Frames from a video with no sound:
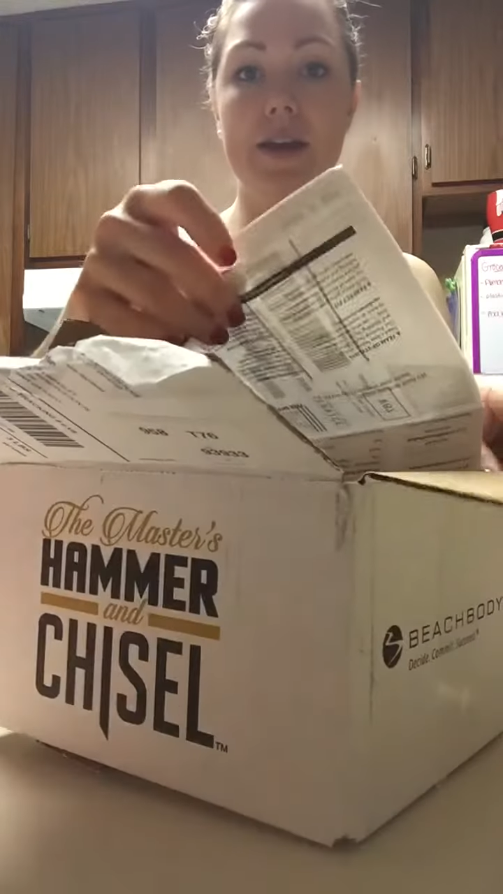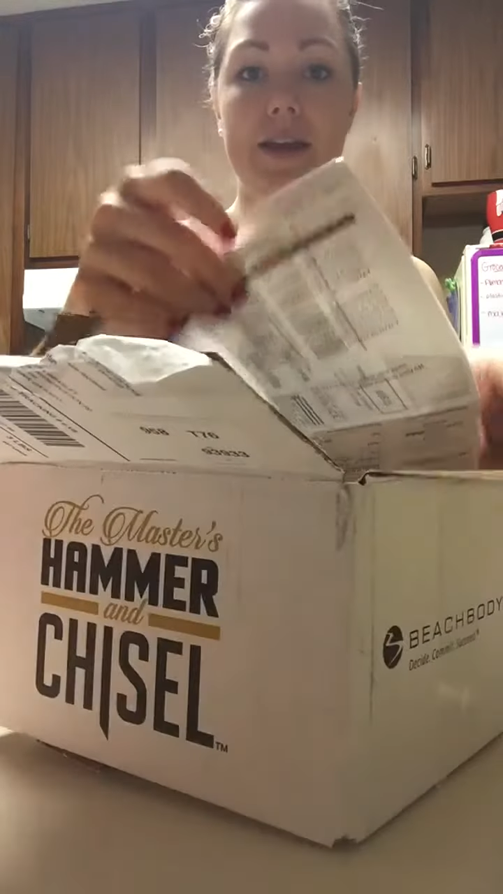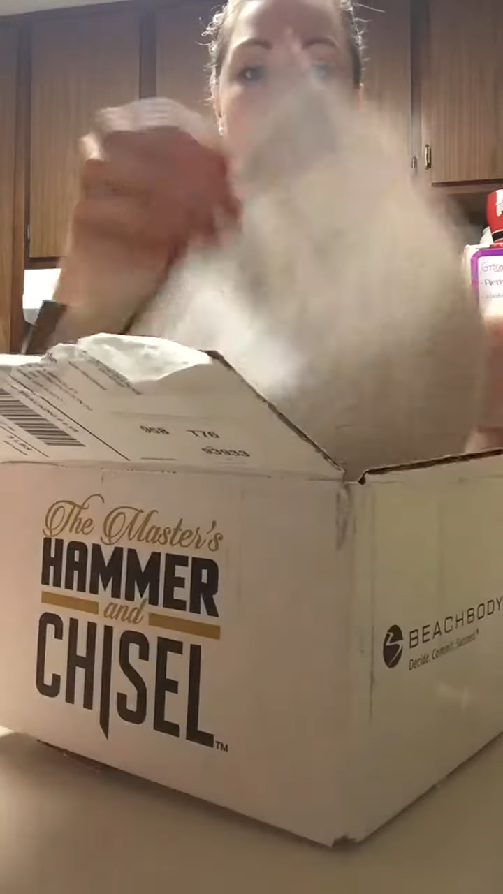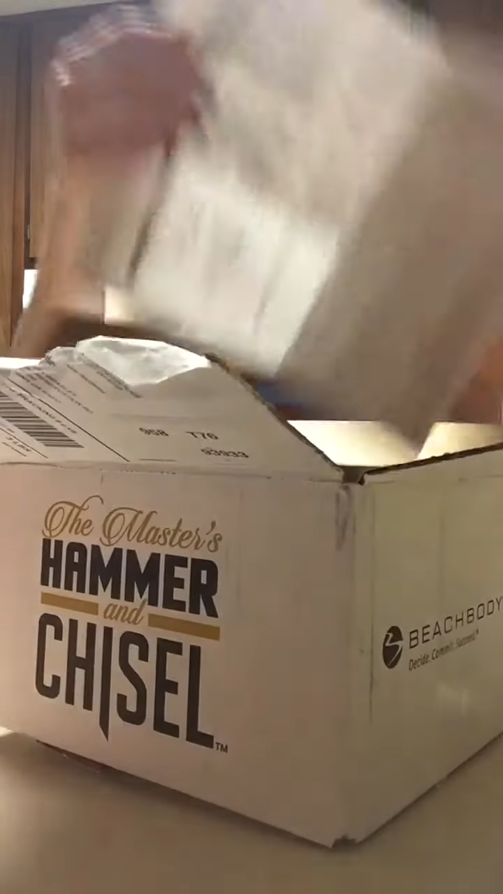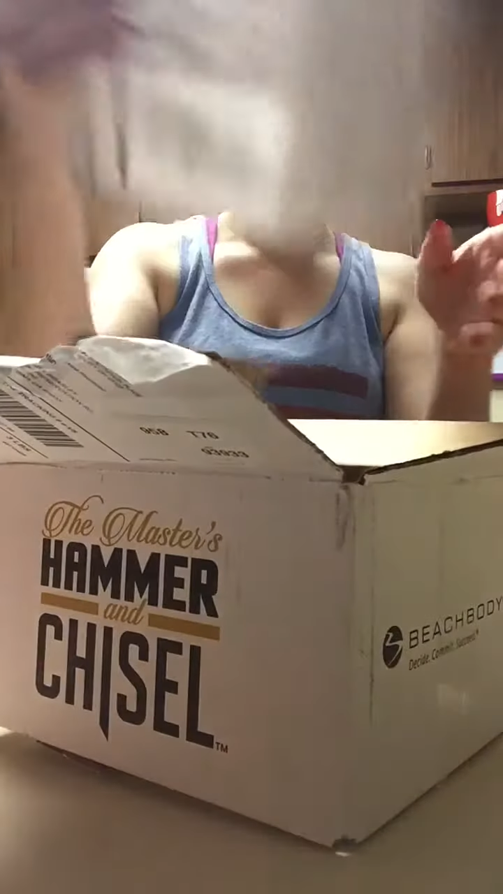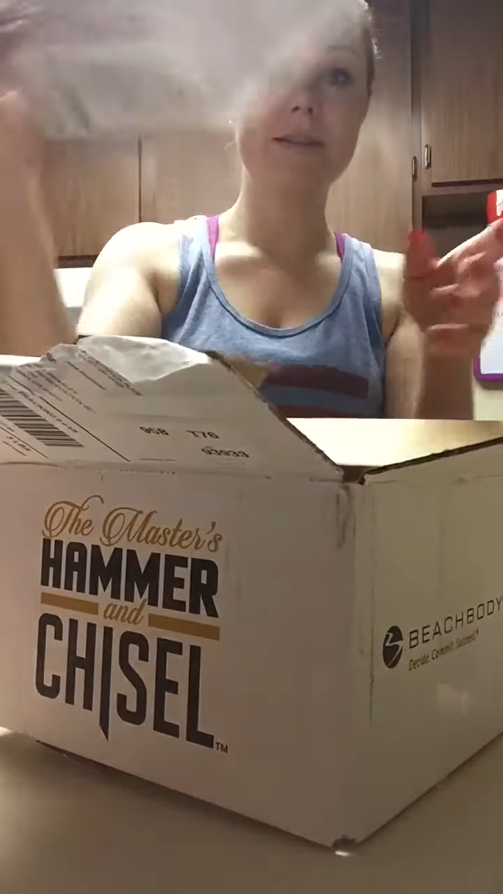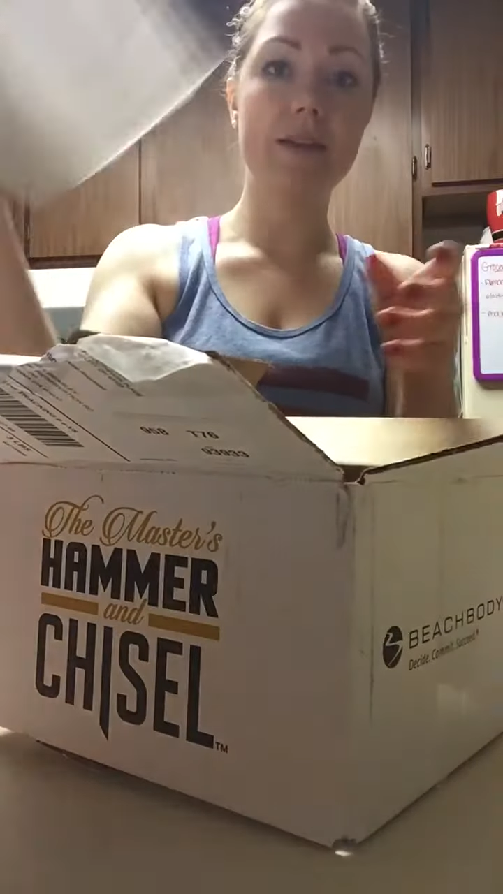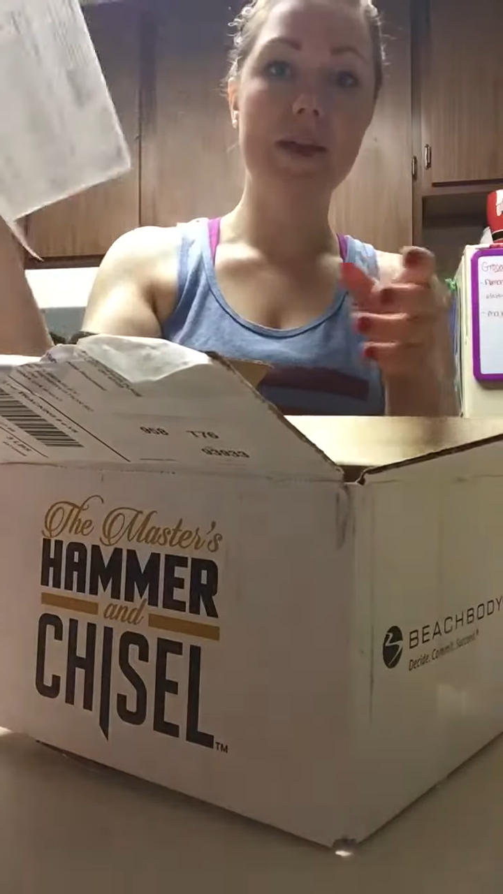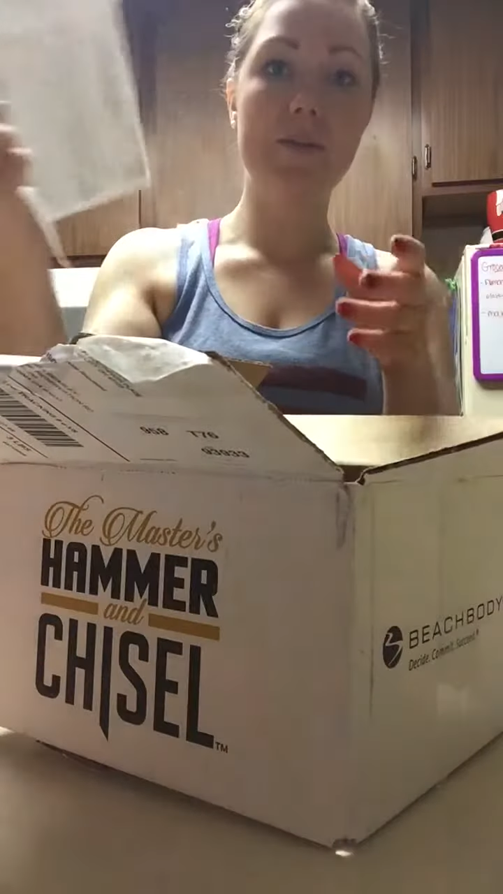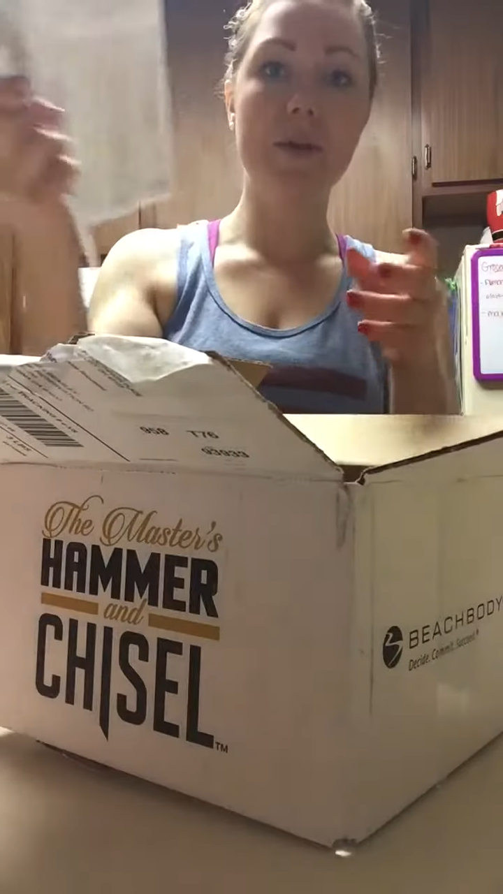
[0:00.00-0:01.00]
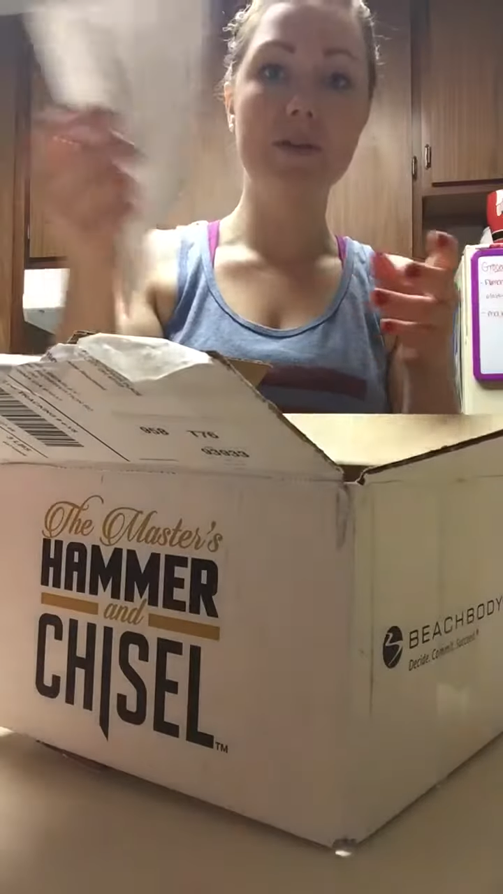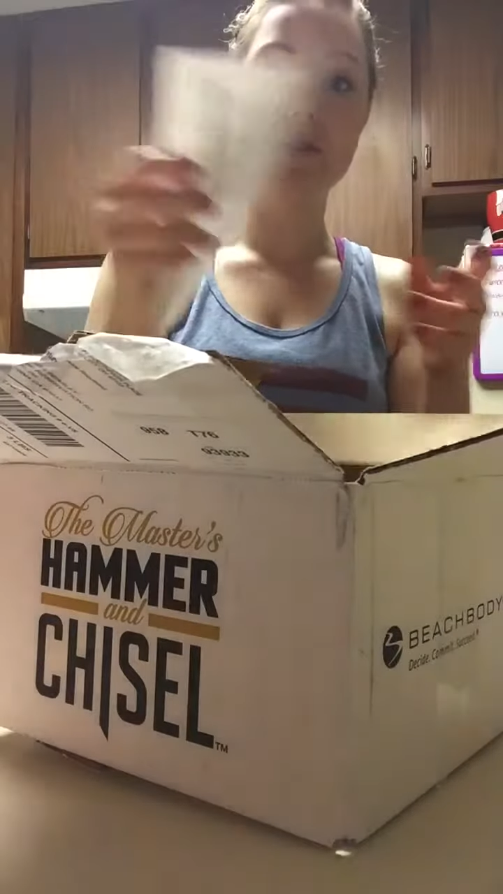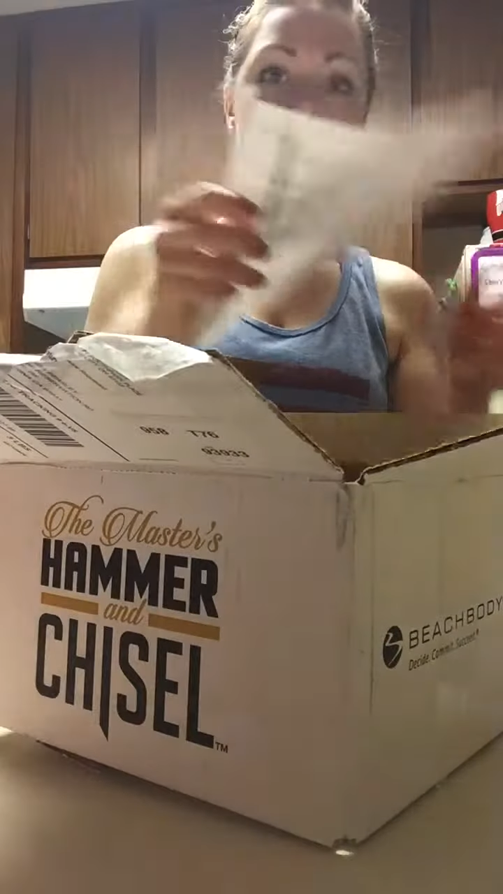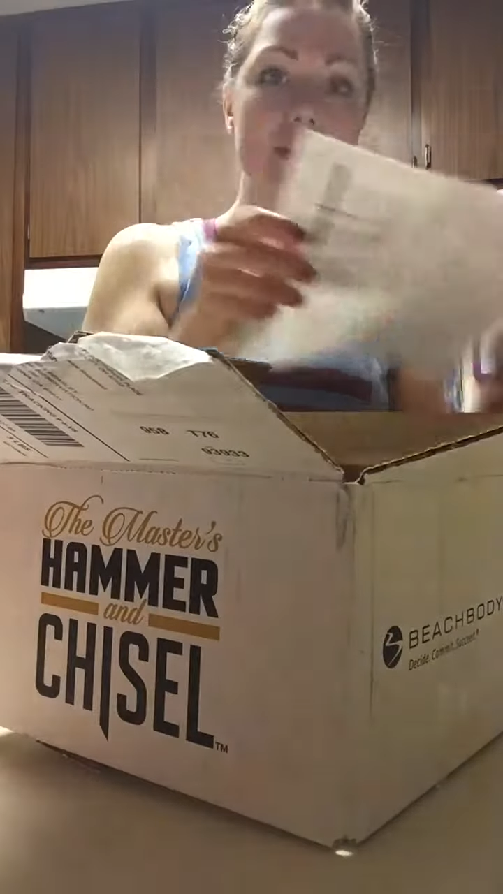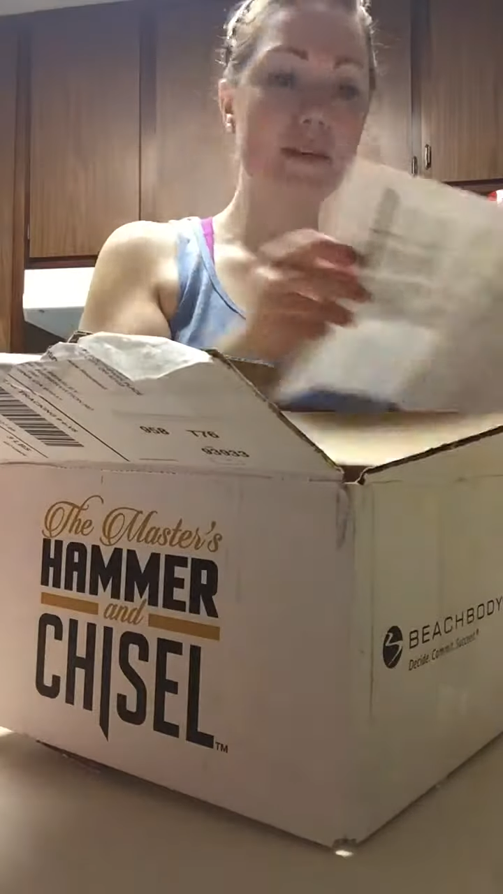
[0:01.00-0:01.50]
is a
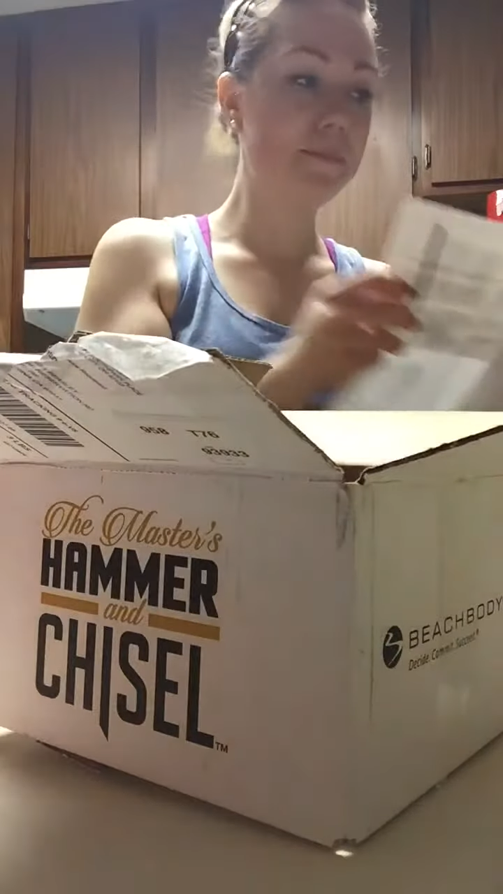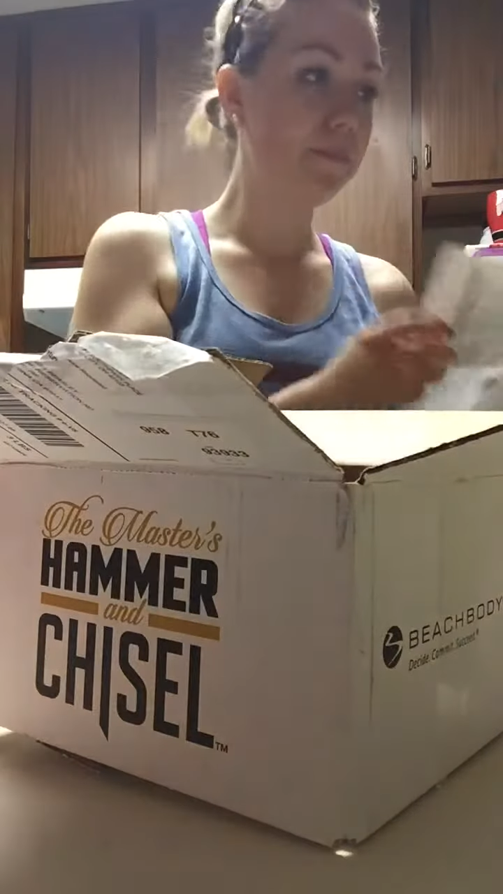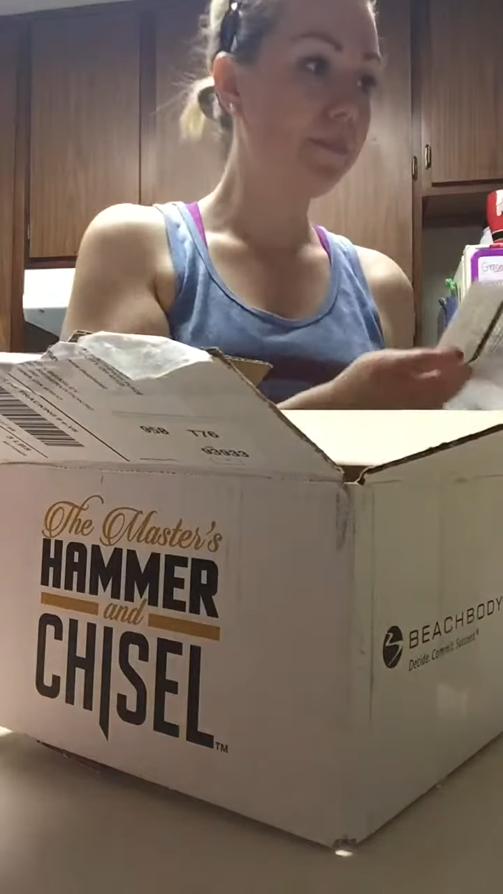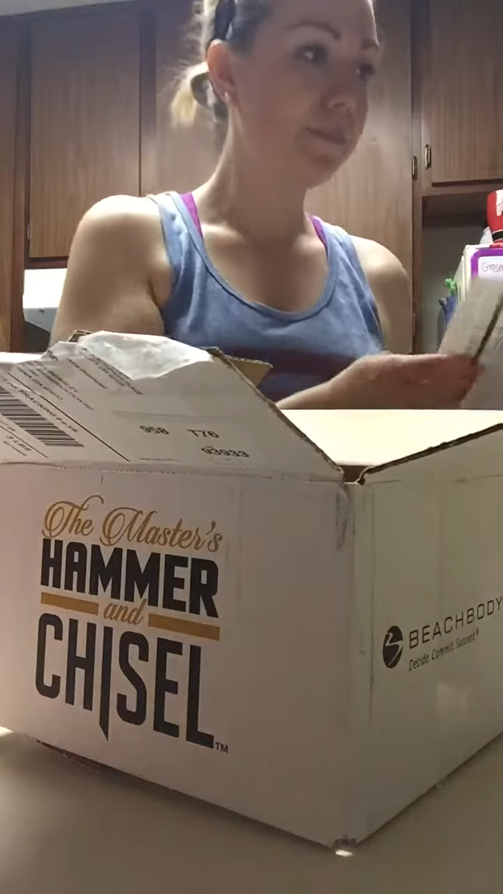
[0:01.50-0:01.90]
parcel slip,